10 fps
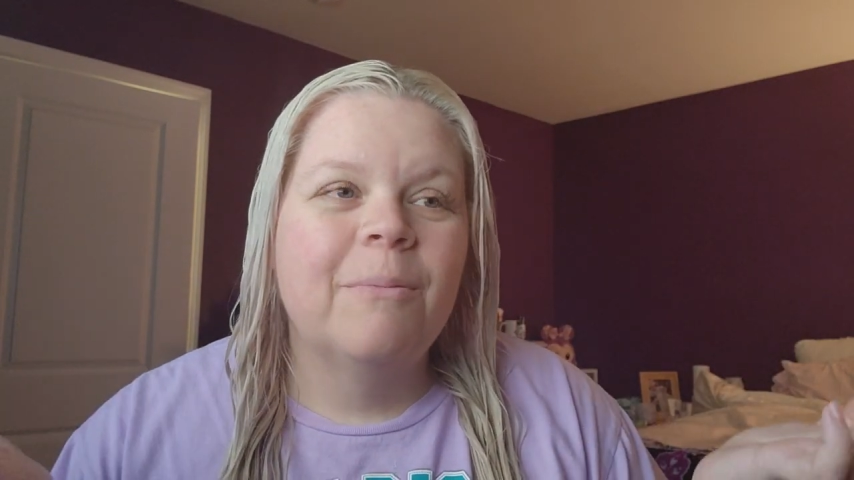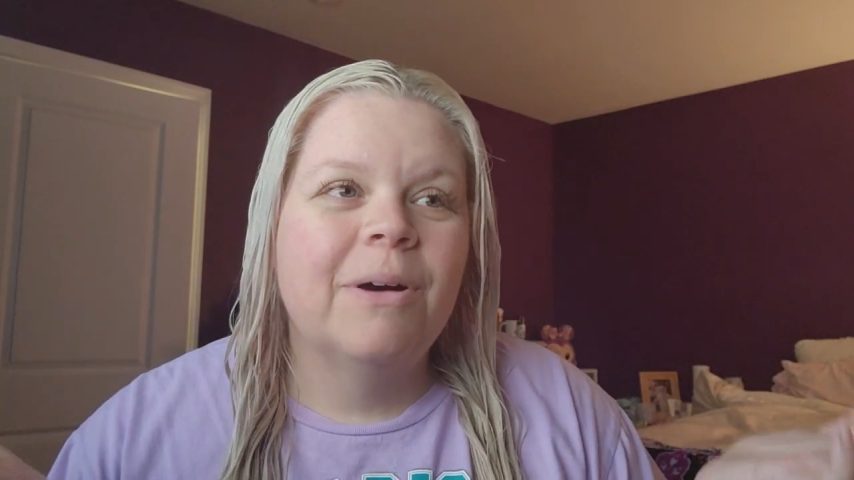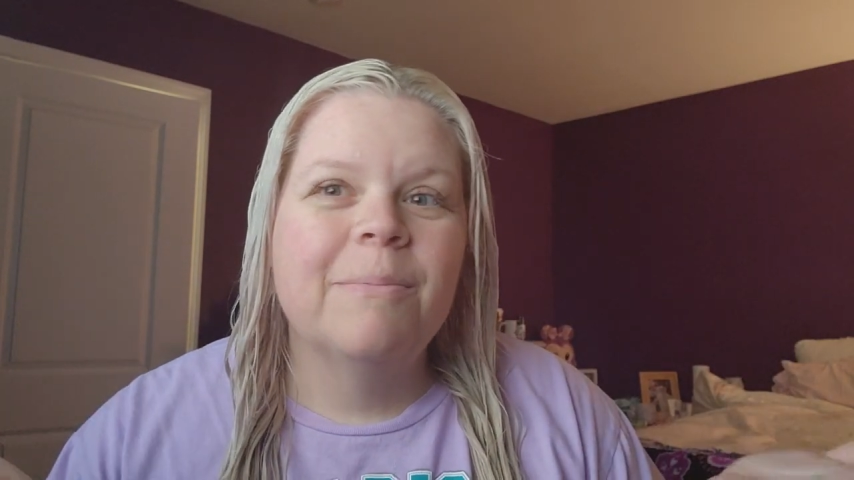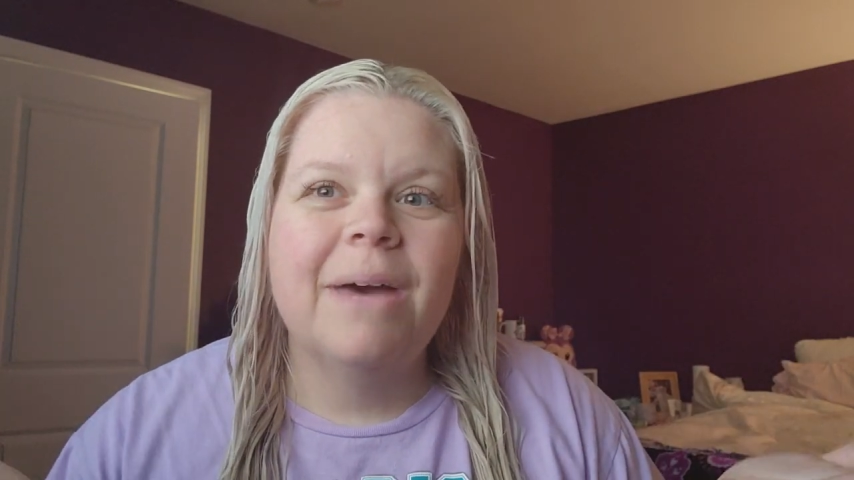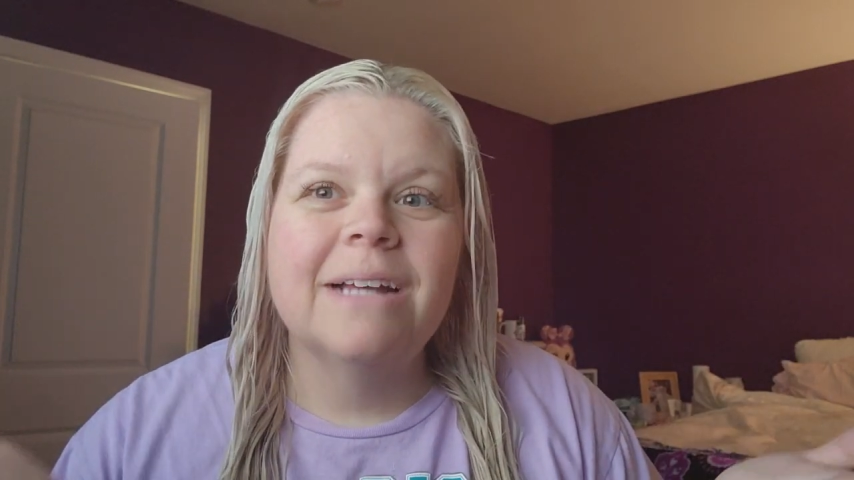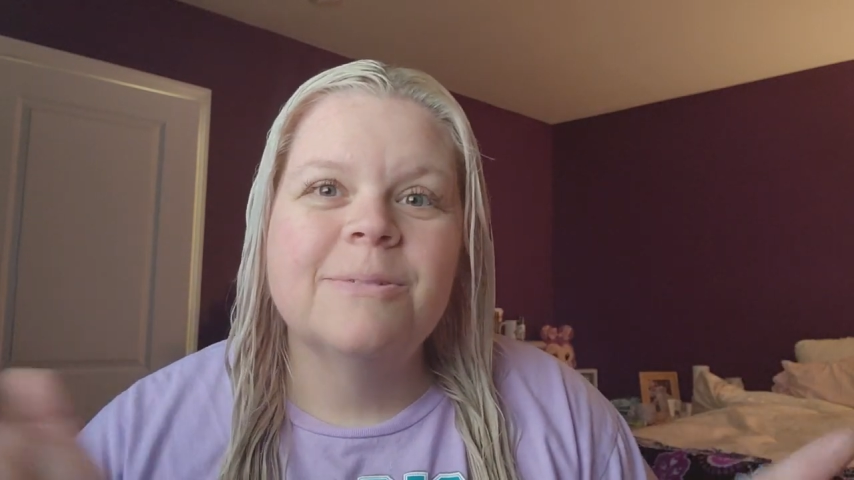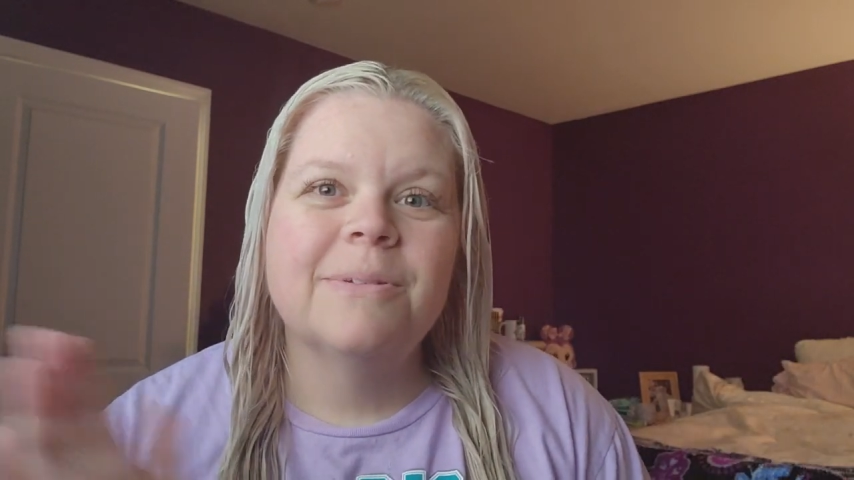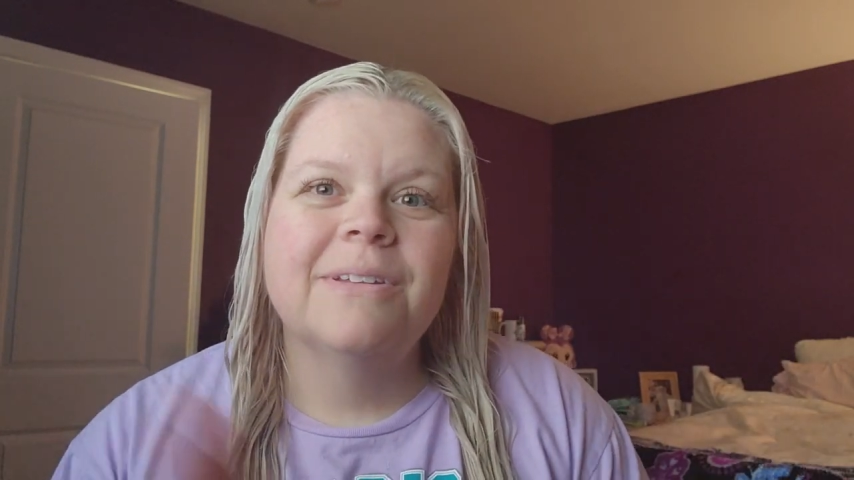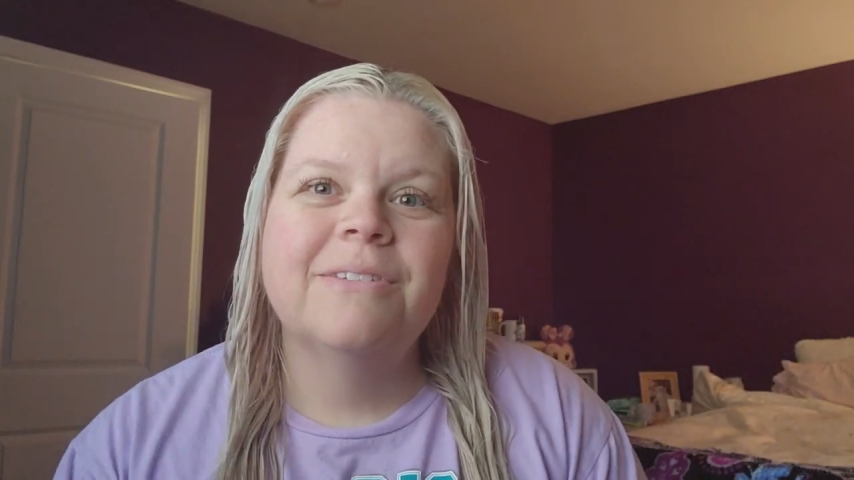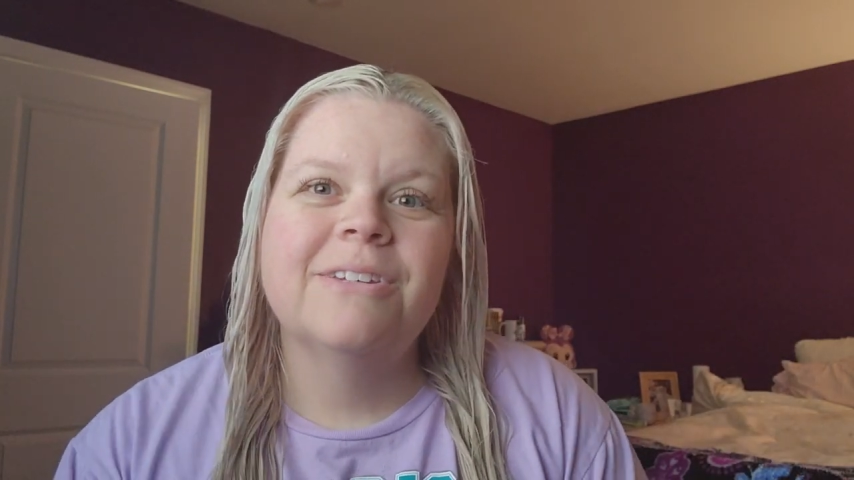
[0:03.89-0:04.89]
Welcome back
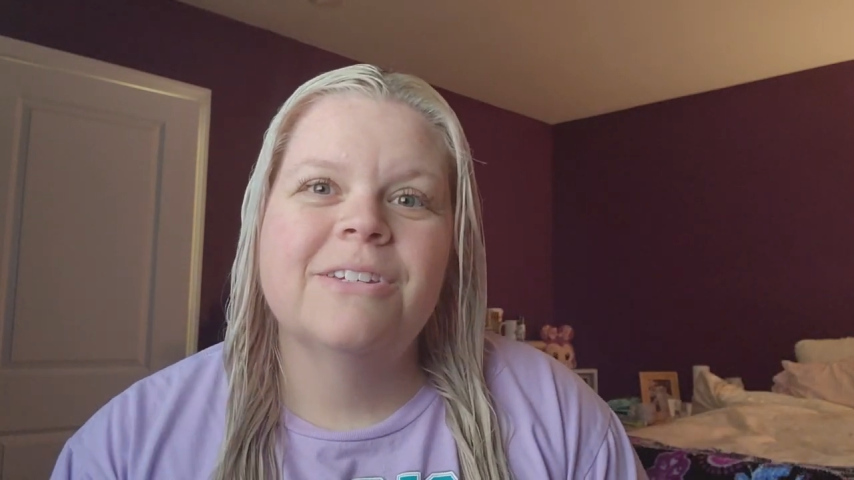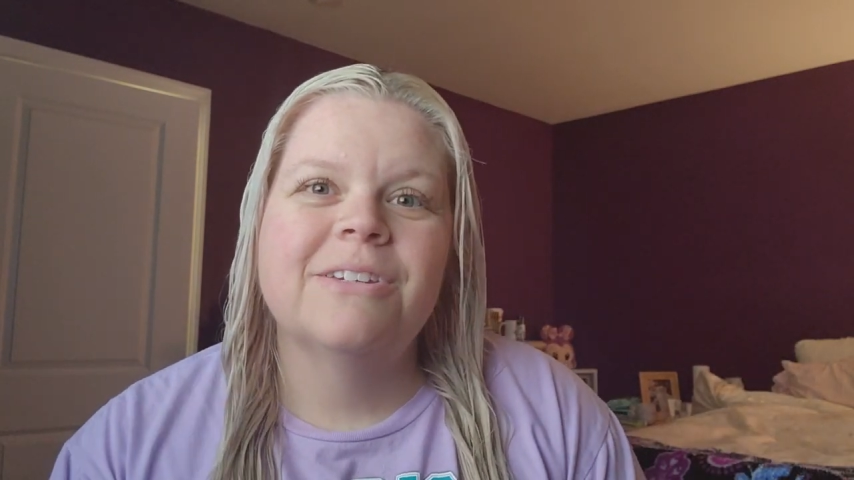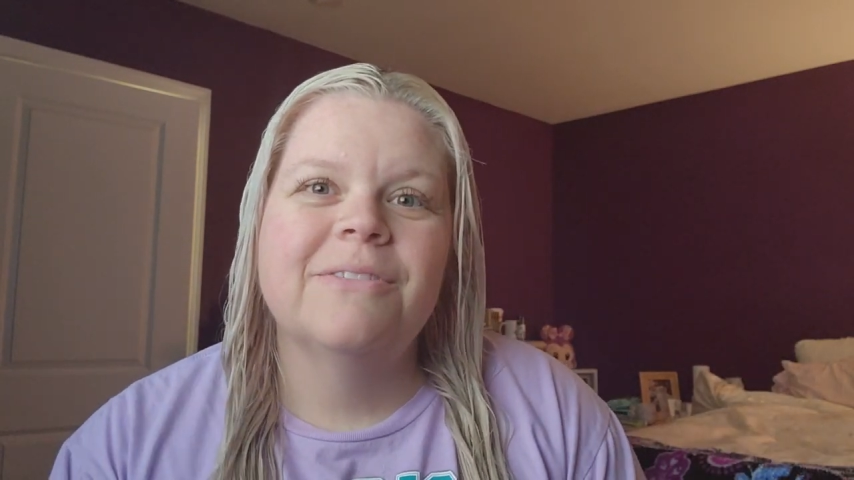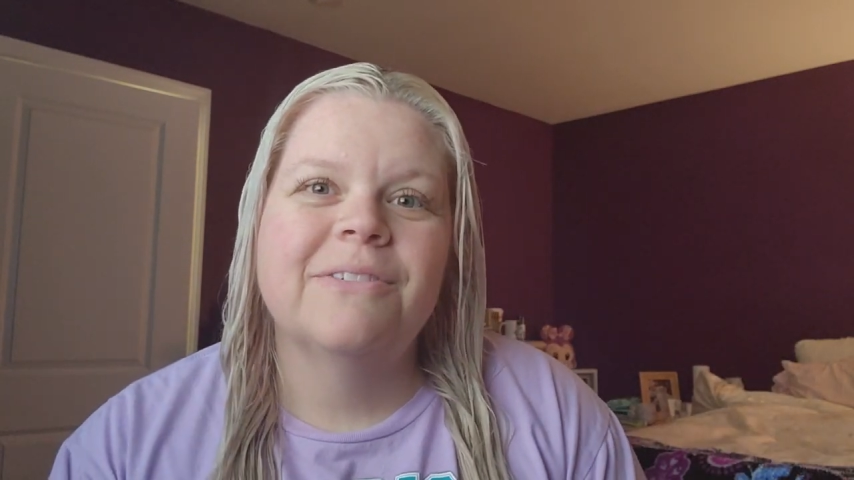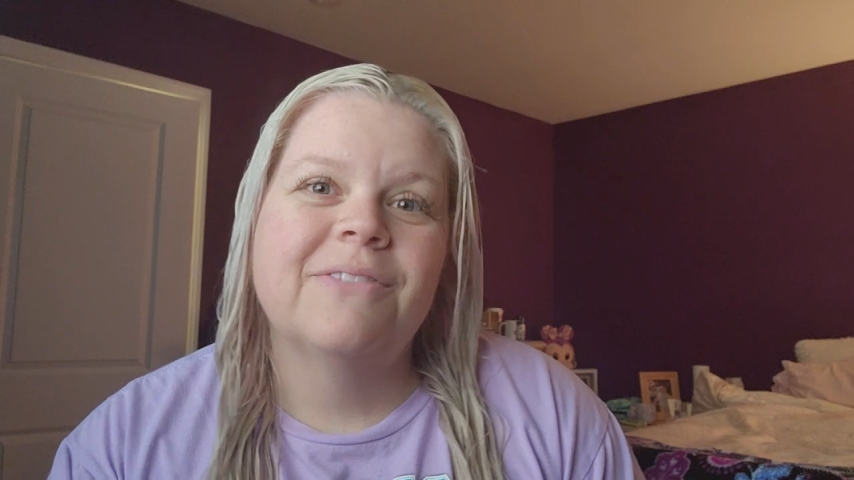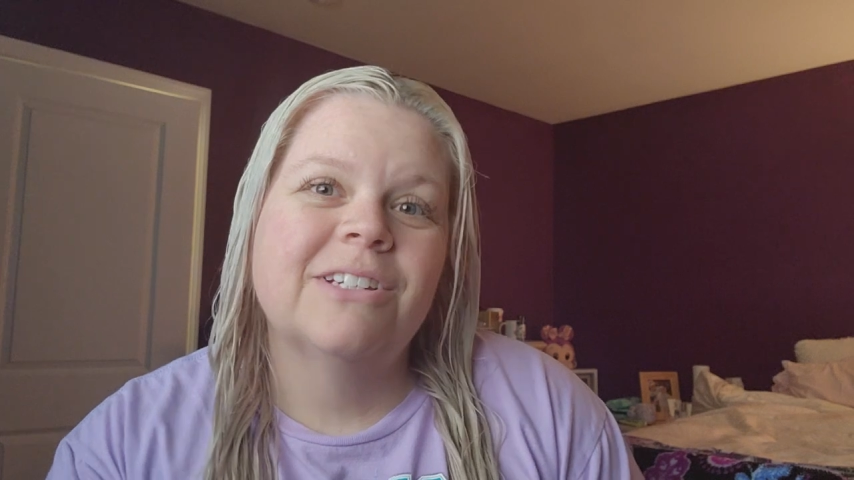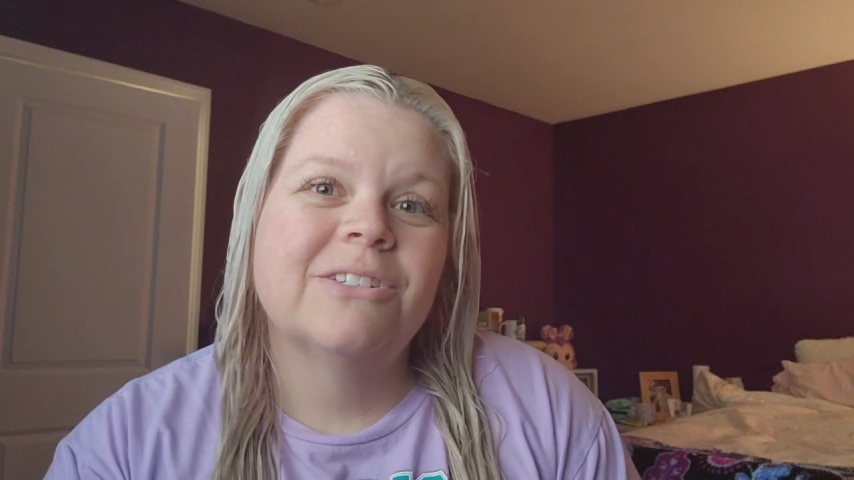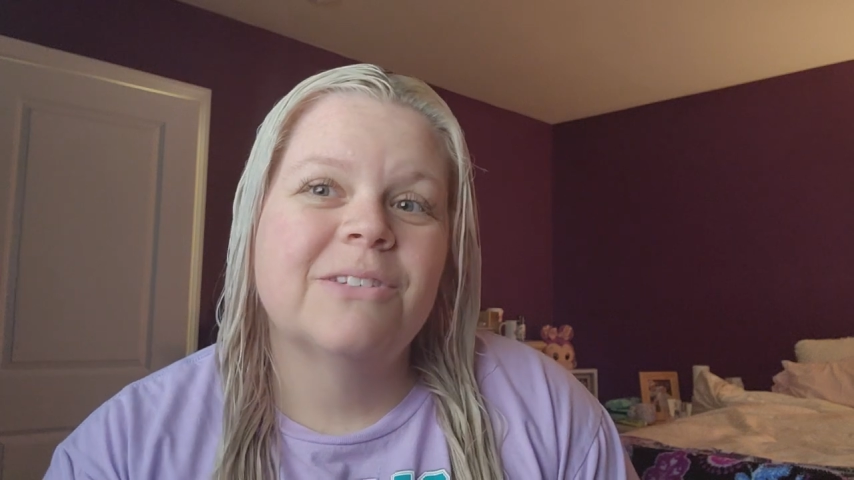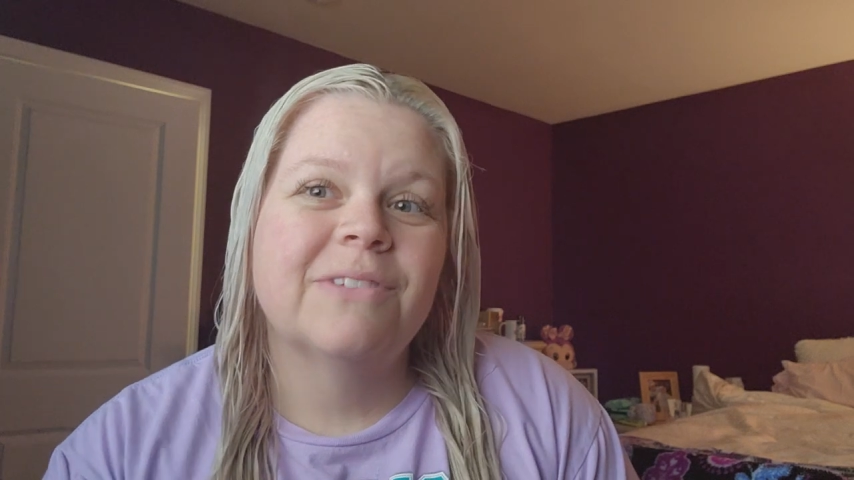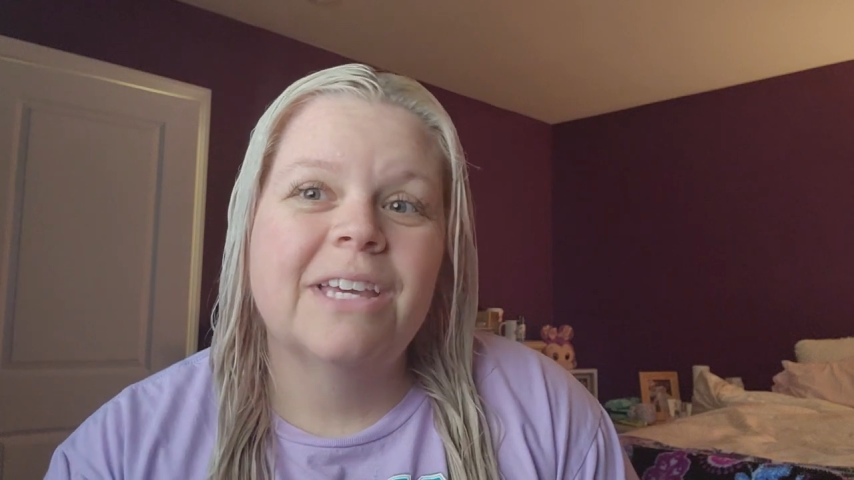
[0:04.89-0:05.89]
to another edition of
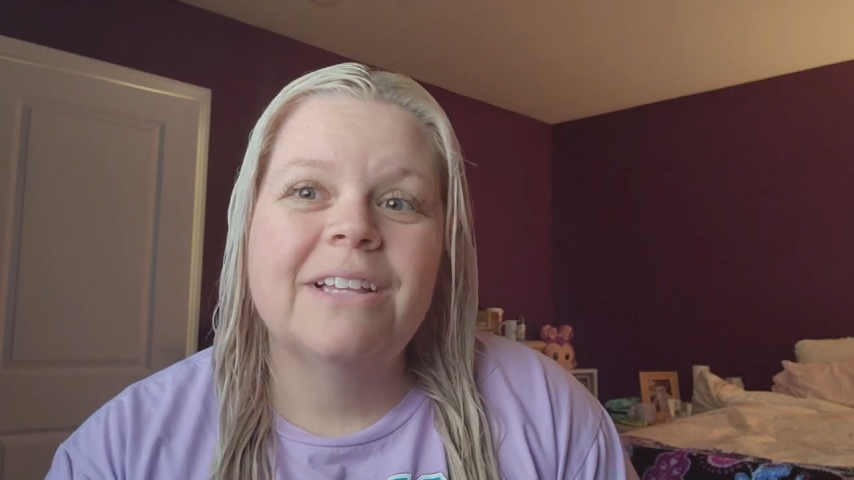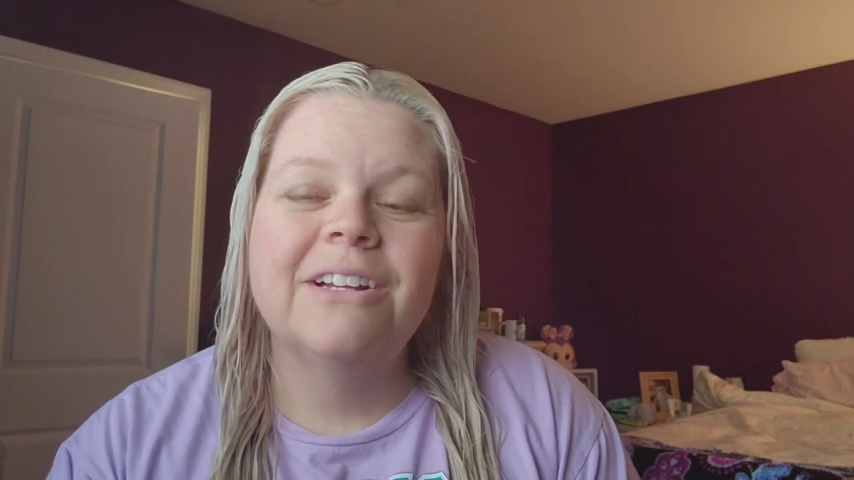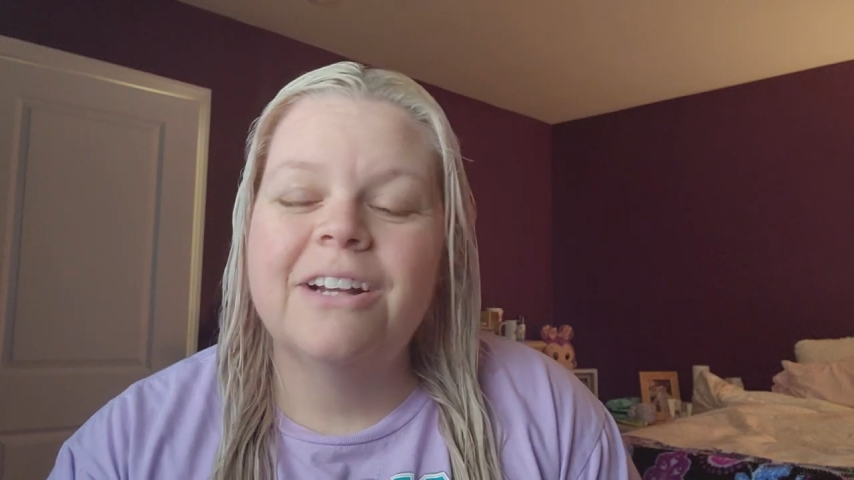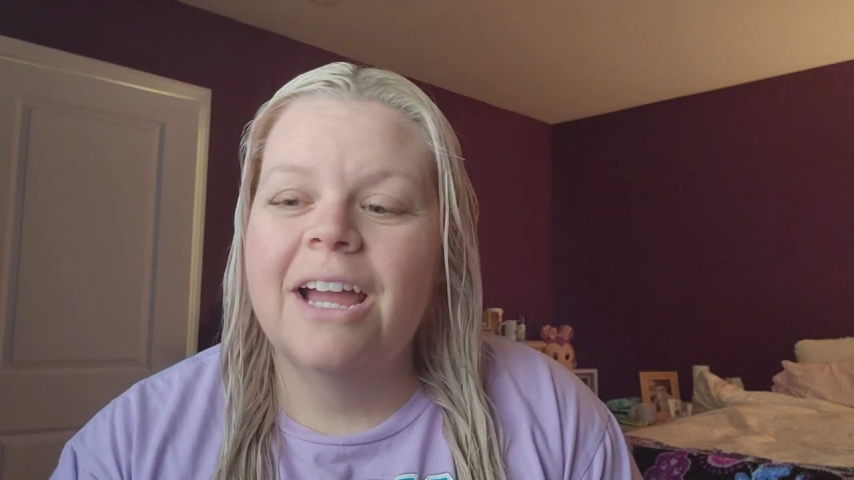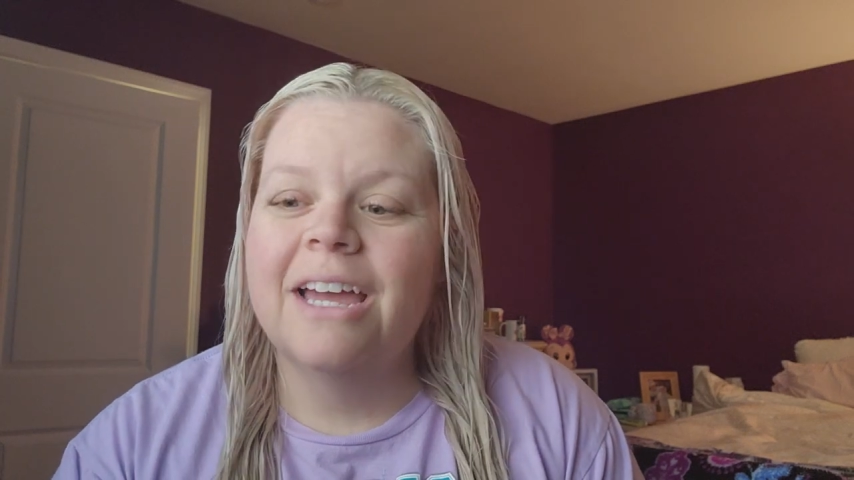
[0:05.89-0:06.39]
Confessions of a Giggler,